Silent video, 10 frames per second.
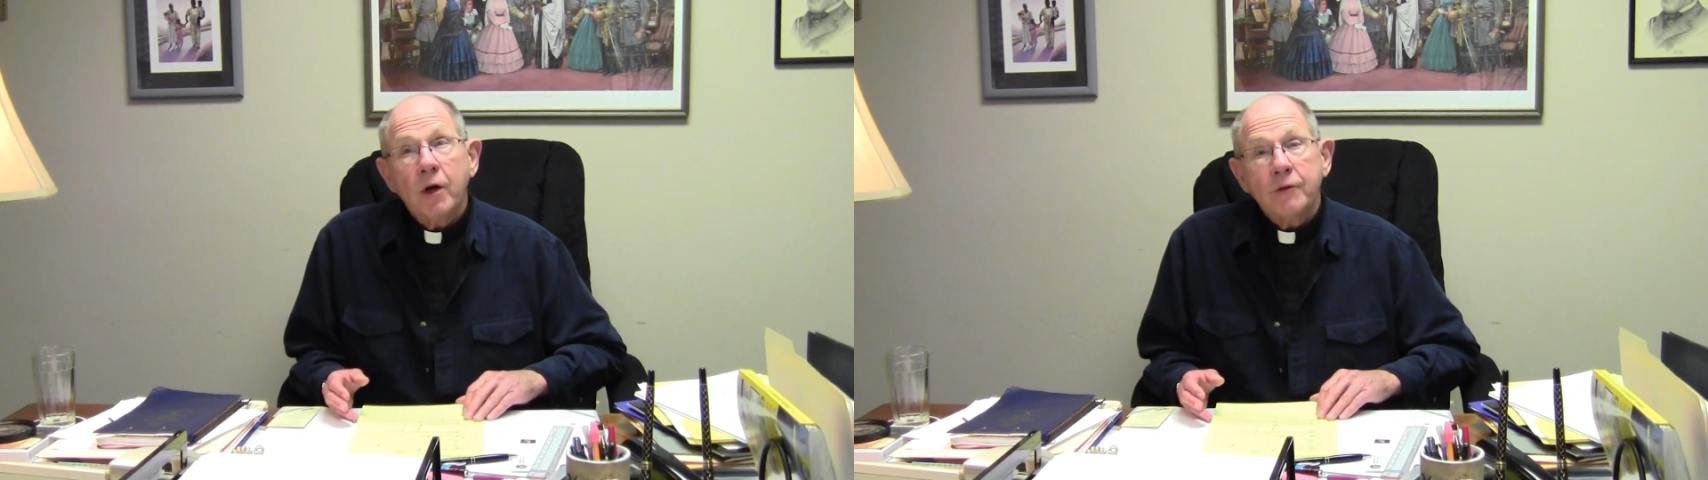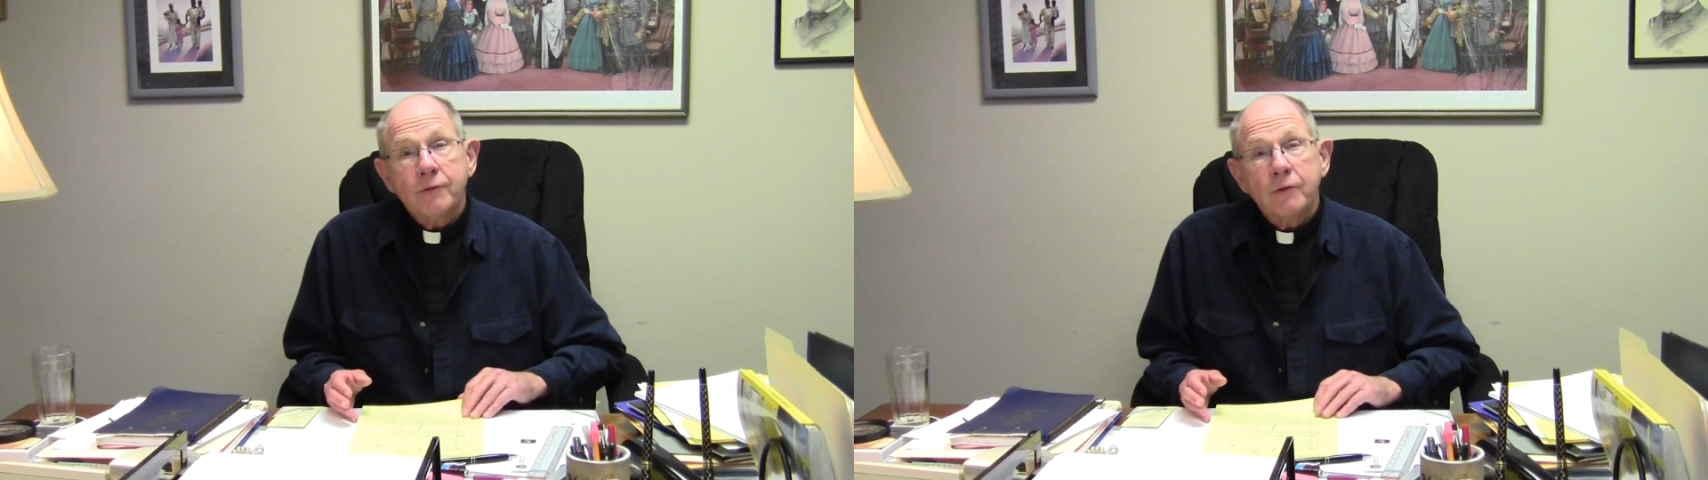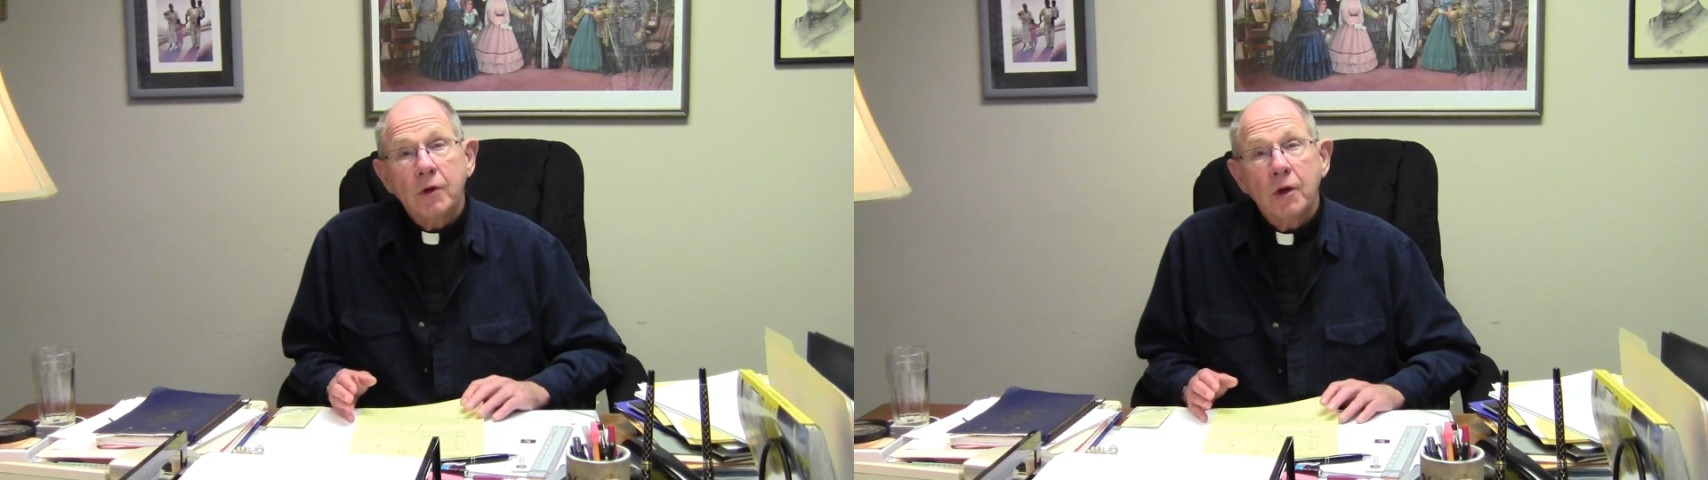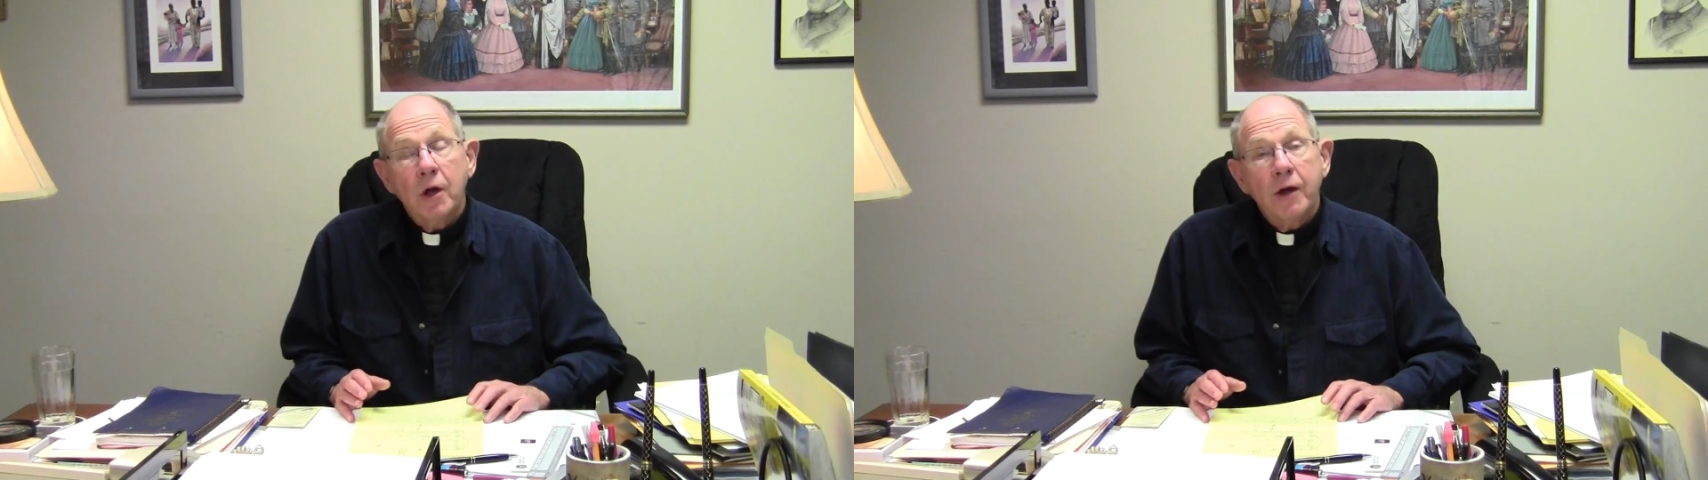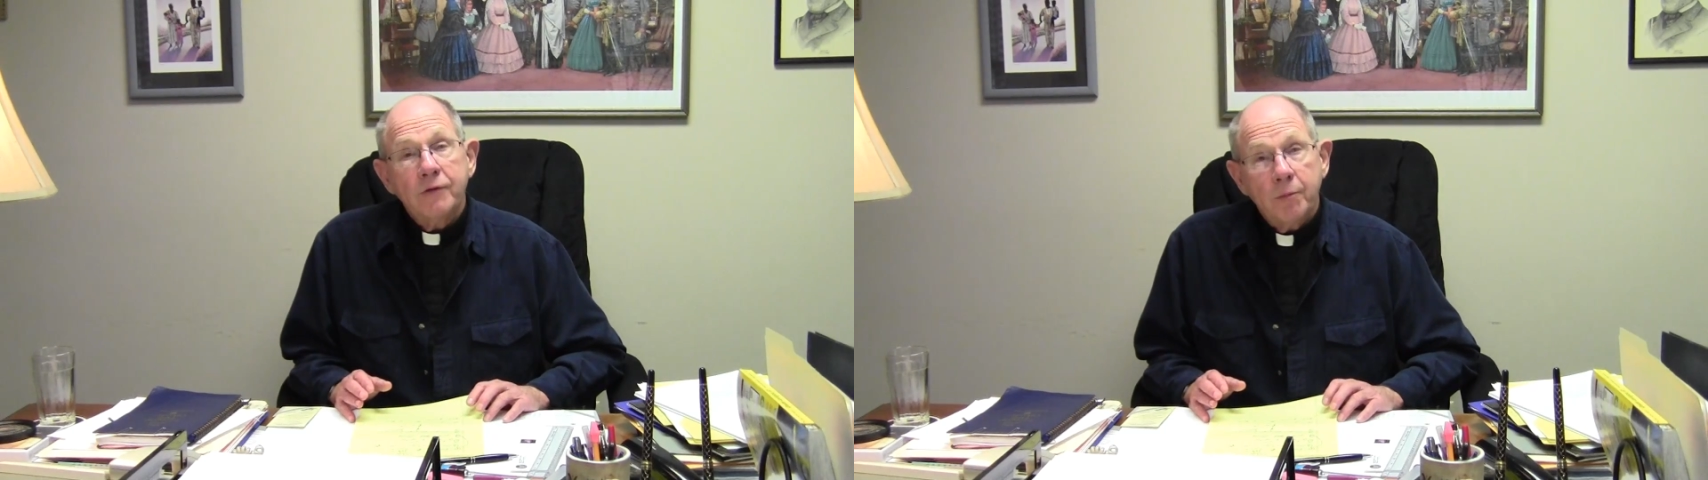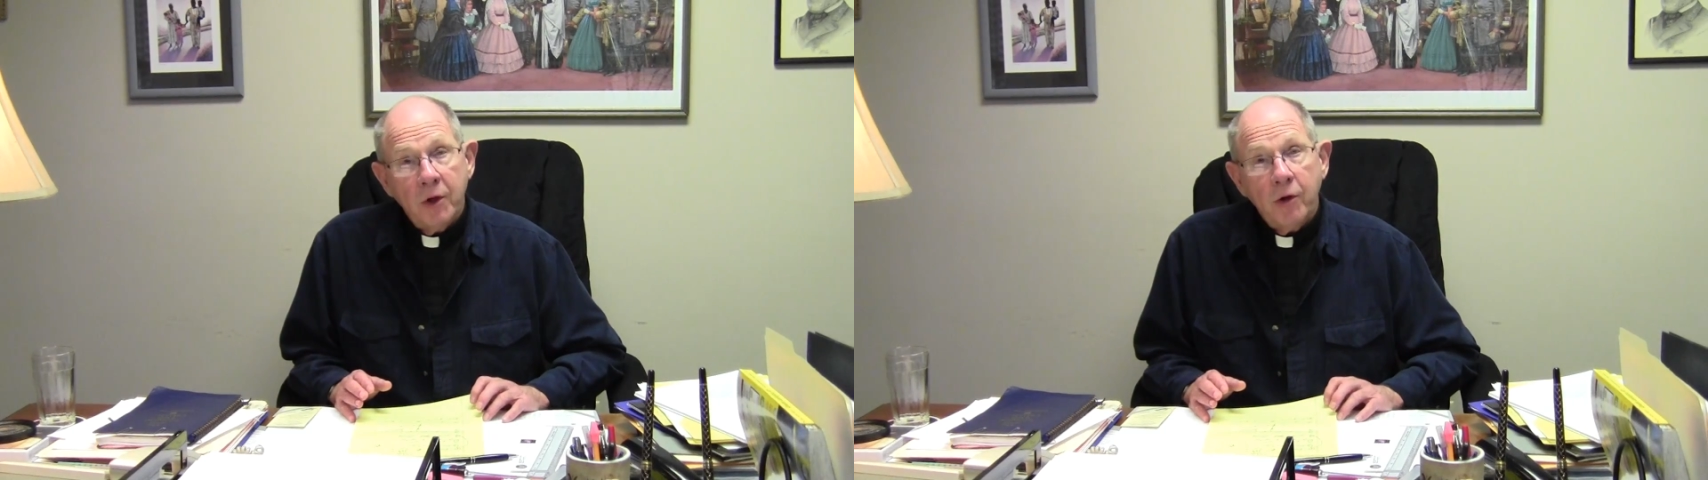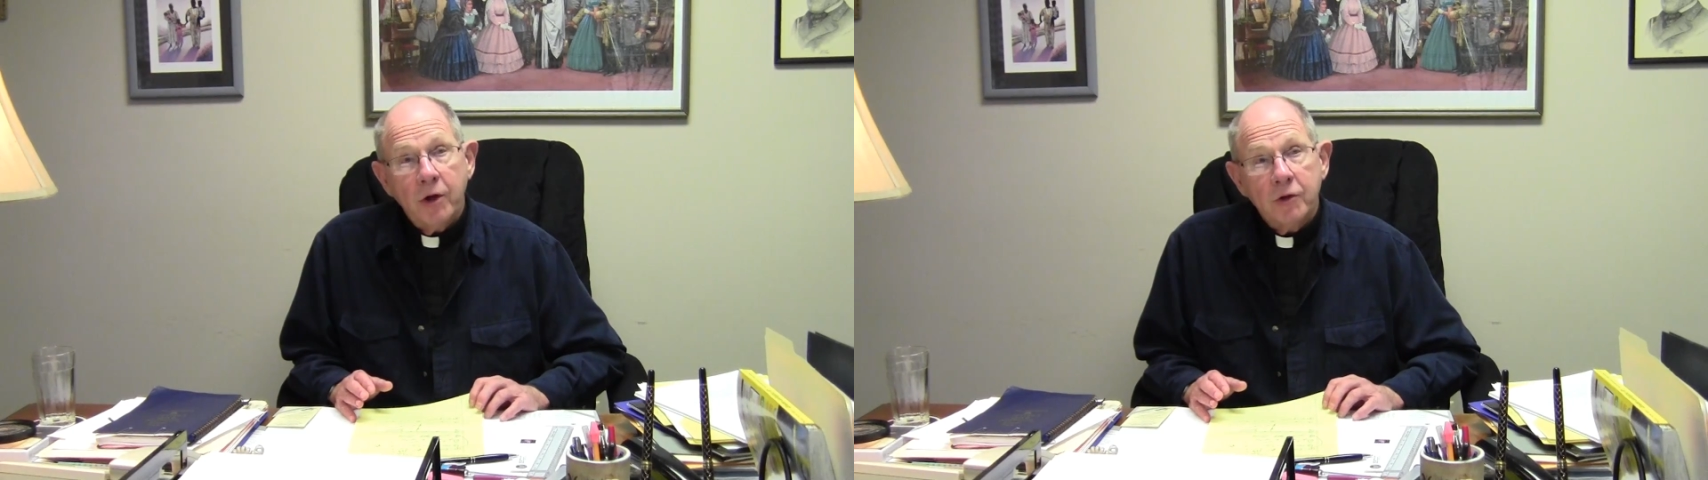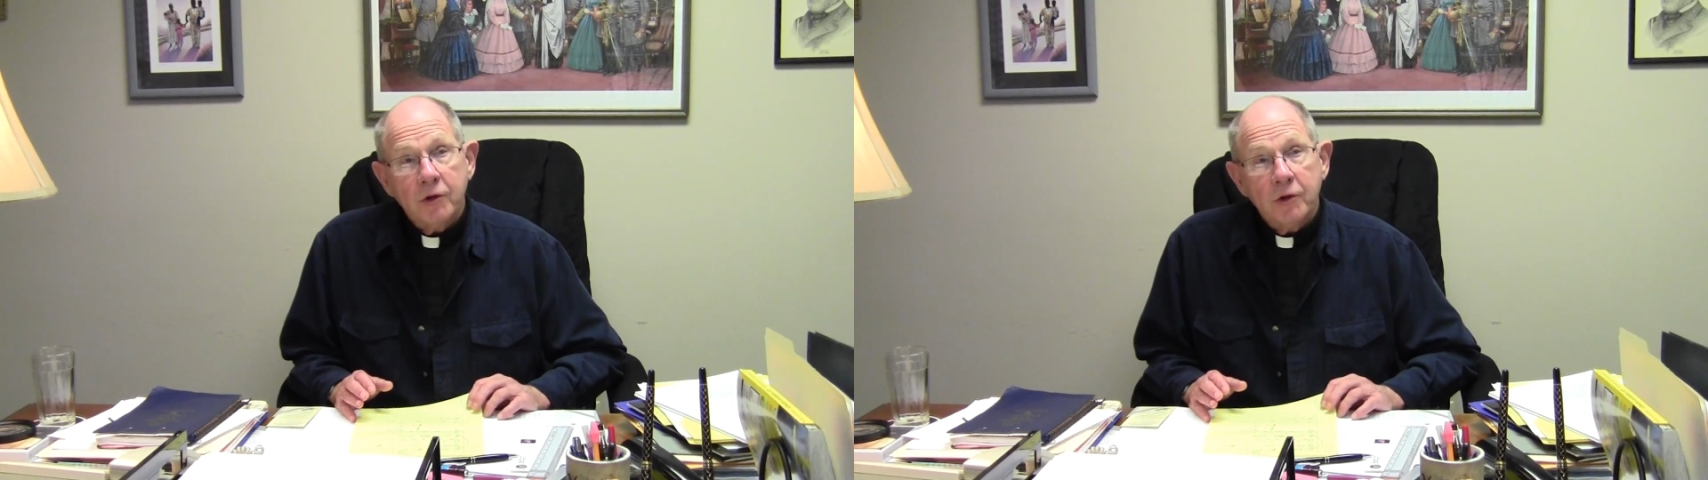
us as a parish,